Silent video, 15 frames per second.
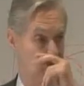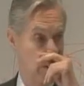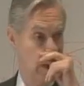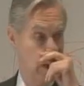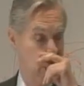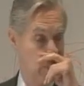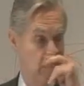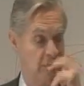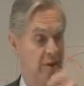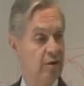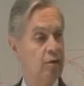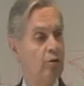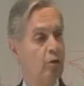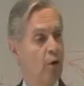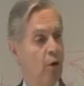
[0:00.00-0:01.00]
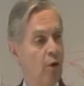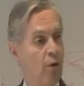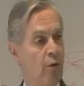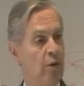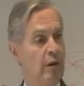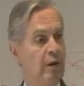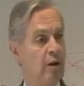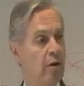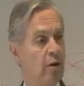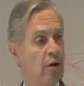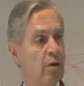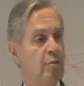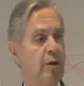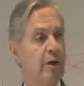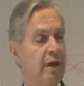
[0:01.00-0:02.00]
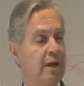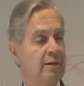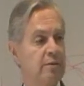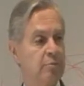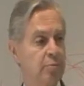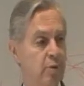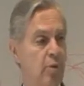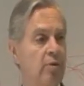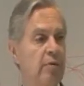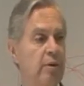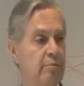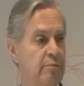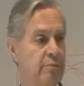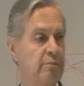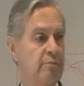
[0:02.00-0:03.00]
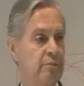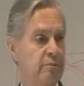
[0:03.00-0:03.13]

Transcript: then your whole economy has a problem,